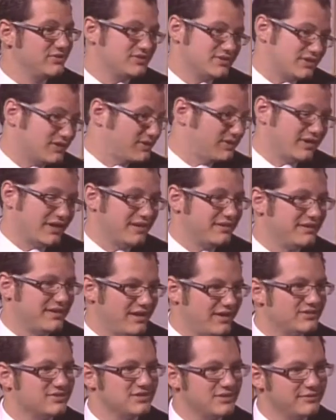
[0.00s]
You saw it, had the
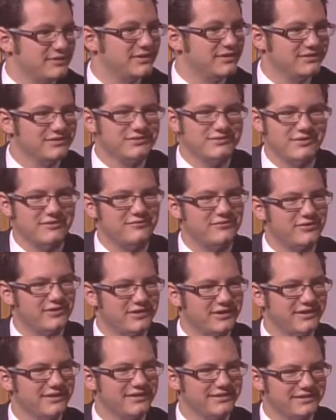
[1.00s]
calcium, and went for it, huh?